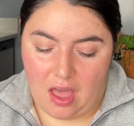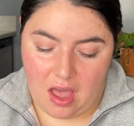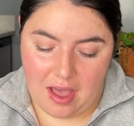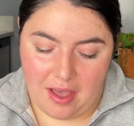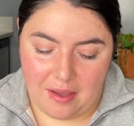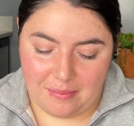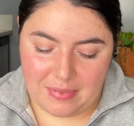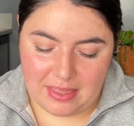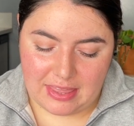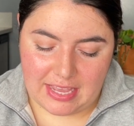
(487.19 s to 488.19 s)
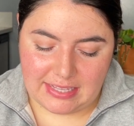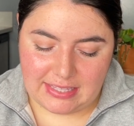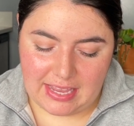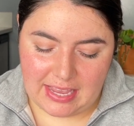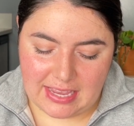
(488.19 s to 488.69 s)

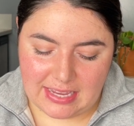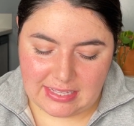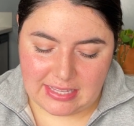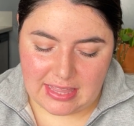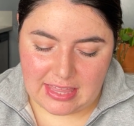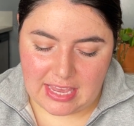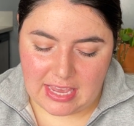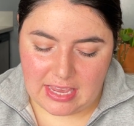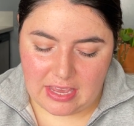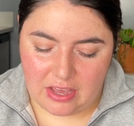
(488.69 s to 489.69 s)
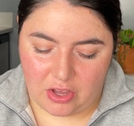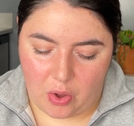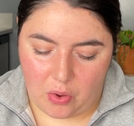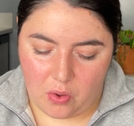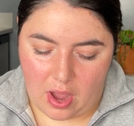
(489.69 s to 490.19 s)
This is the
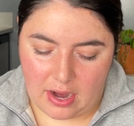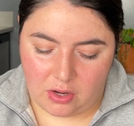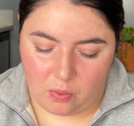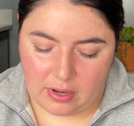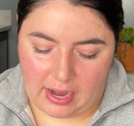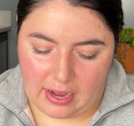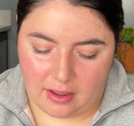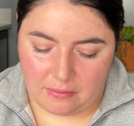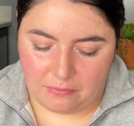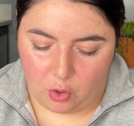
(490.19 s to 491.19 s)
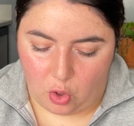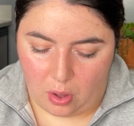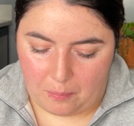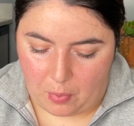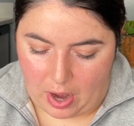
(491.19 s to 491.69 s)
Cocokind Organic
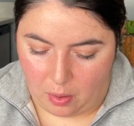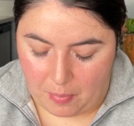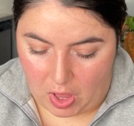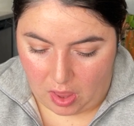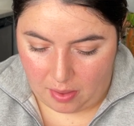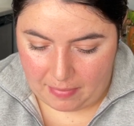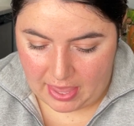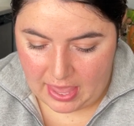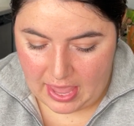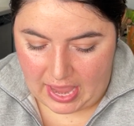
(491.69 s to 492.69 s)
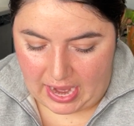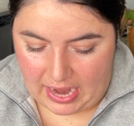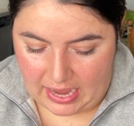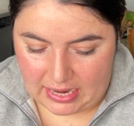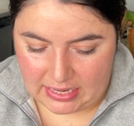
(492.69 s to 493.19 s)
Full Brow Balm,
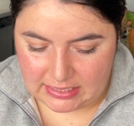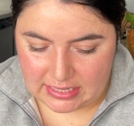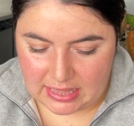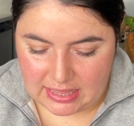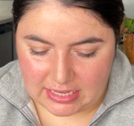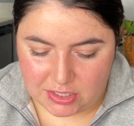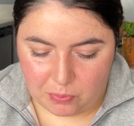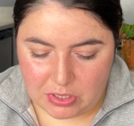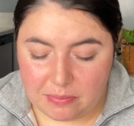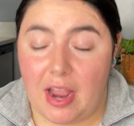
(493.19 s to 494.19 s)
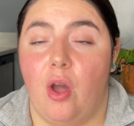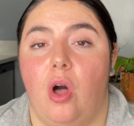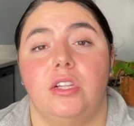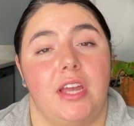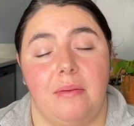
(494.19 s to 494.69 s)
and this was my
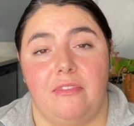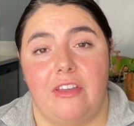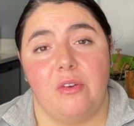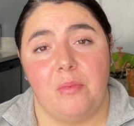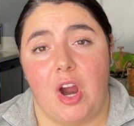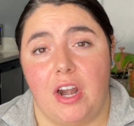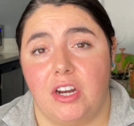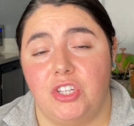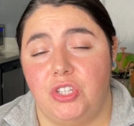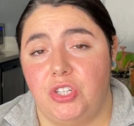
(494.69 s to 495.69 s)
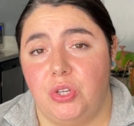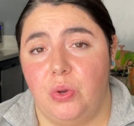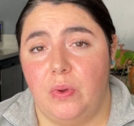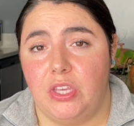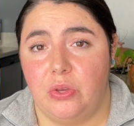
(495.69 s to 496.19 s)
all-time favorite product
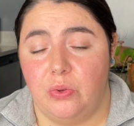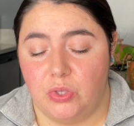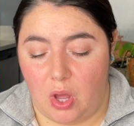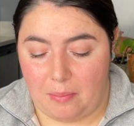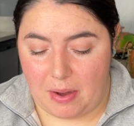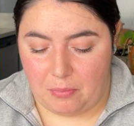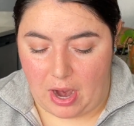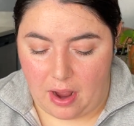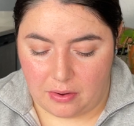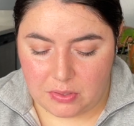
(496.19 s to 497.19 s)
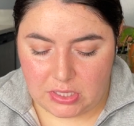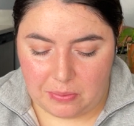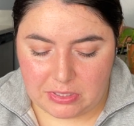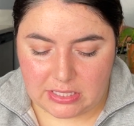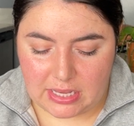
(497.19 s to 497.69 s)
to use on my brows. It
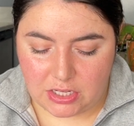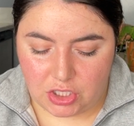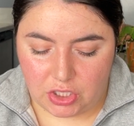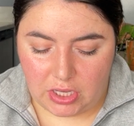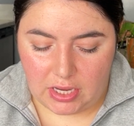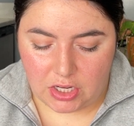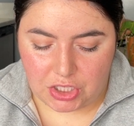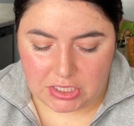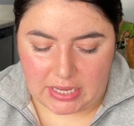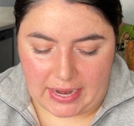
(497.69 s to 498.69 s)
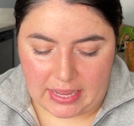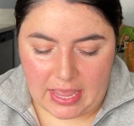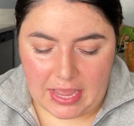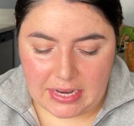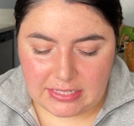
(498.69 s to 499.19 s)
was essentially just like
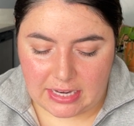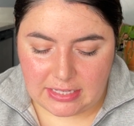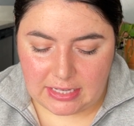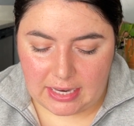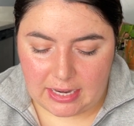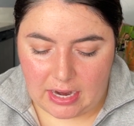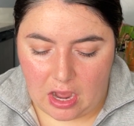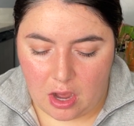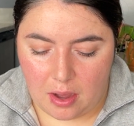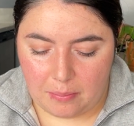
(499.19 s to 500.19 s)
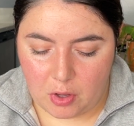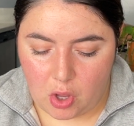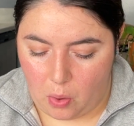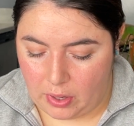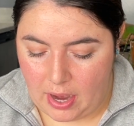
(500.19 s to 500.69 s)
tinted
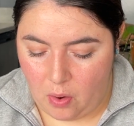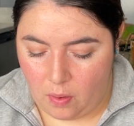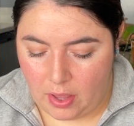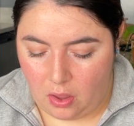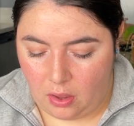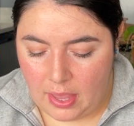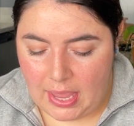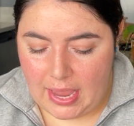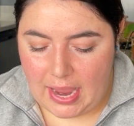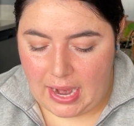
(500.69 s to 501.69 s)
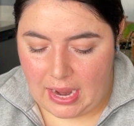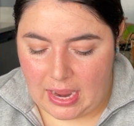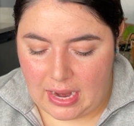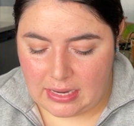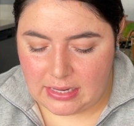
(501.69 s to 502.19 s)
coconut oil,
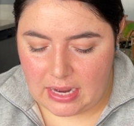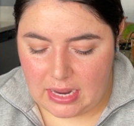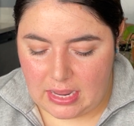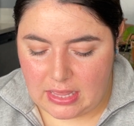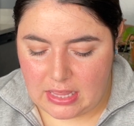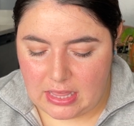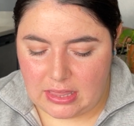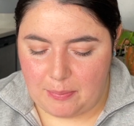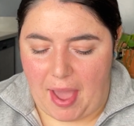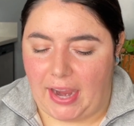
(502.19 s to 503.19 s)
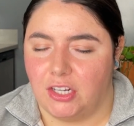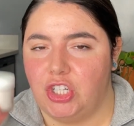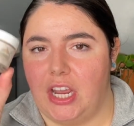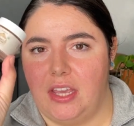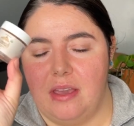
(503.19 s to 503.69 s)
and the
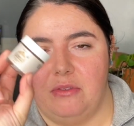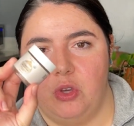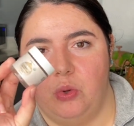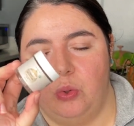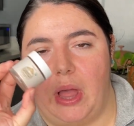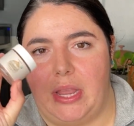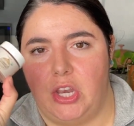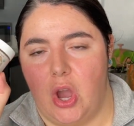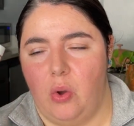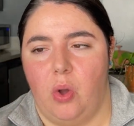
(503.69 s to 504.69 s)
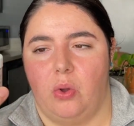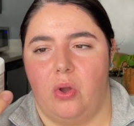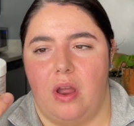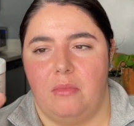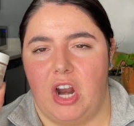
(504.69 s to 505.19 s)
packaging, if you like know
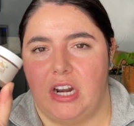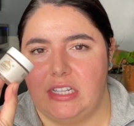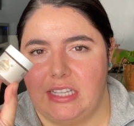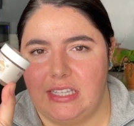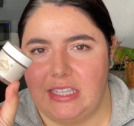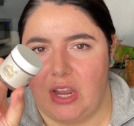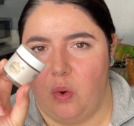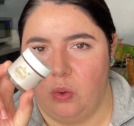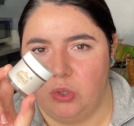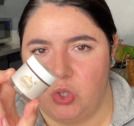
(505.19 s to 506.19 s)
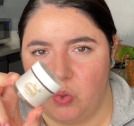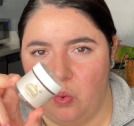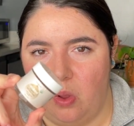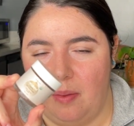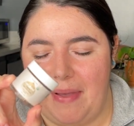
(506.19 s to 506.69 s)
Cocokind products, this is like old
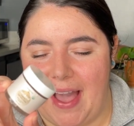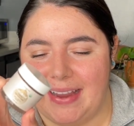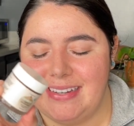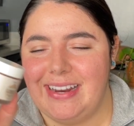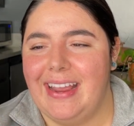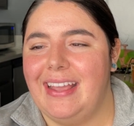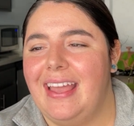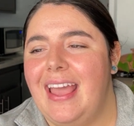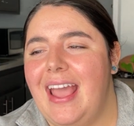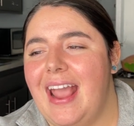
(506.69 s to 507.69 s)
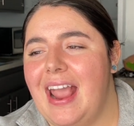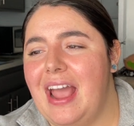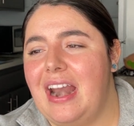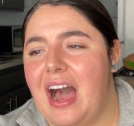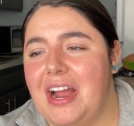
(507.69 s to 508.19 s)
school packaging,
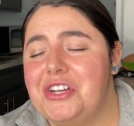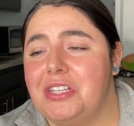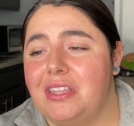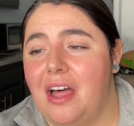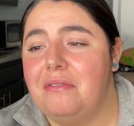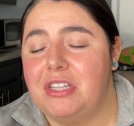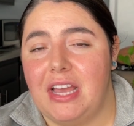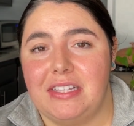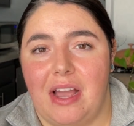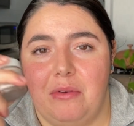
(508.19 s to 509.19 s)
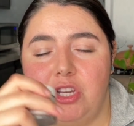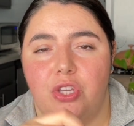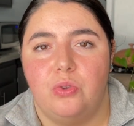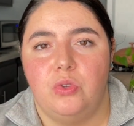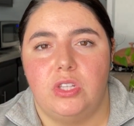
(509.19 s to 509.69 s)
and I just loved this. I would
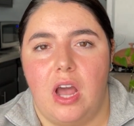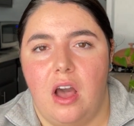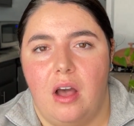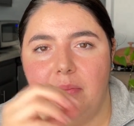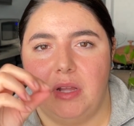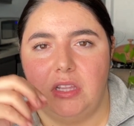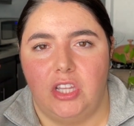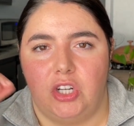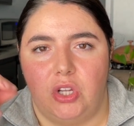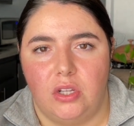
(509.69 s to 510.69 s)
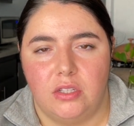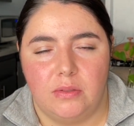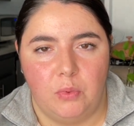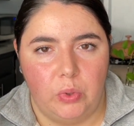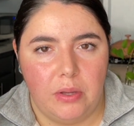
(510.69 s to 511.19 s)
use little
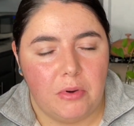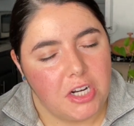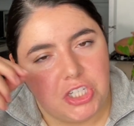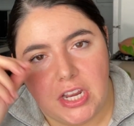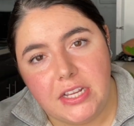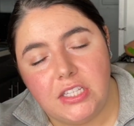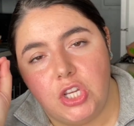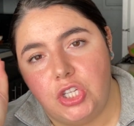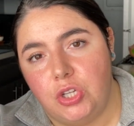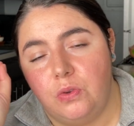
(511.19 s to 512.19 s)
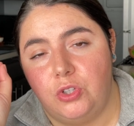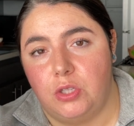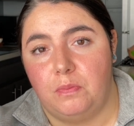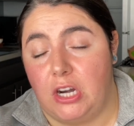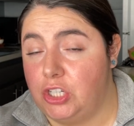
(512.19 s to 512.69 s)
spoolie brushes to
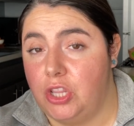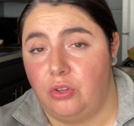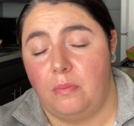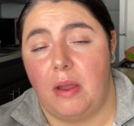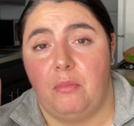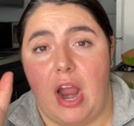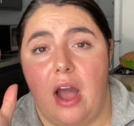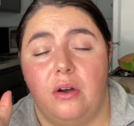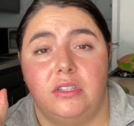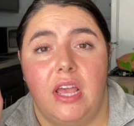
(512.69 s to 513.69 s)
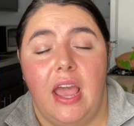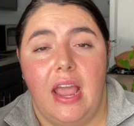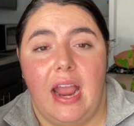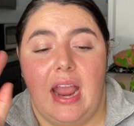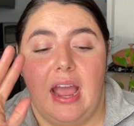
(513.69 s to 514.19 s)
just brush it through my brows,
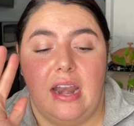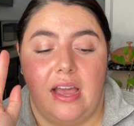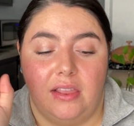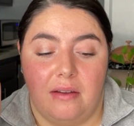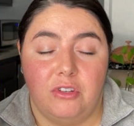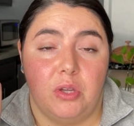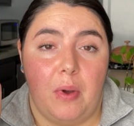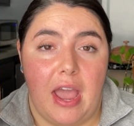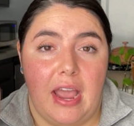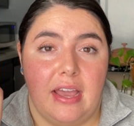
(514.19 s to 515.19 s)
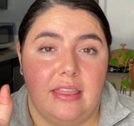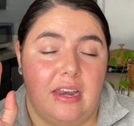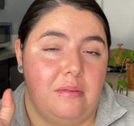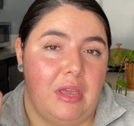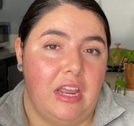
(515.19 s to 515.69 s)
and I loved the way that
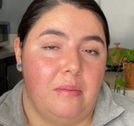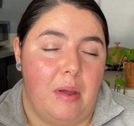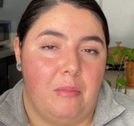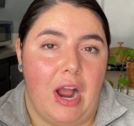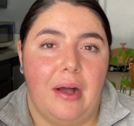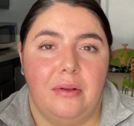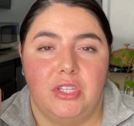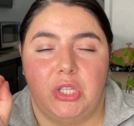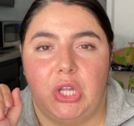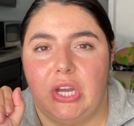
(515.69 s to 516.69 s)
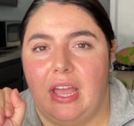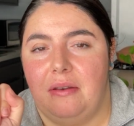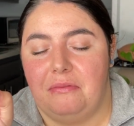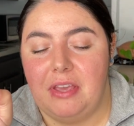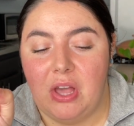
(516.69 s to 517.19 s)
it made my brows look
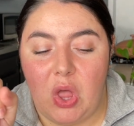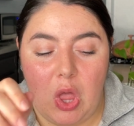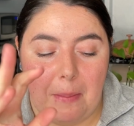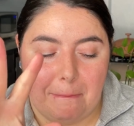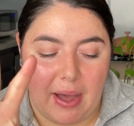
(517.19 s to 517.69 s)
and feel.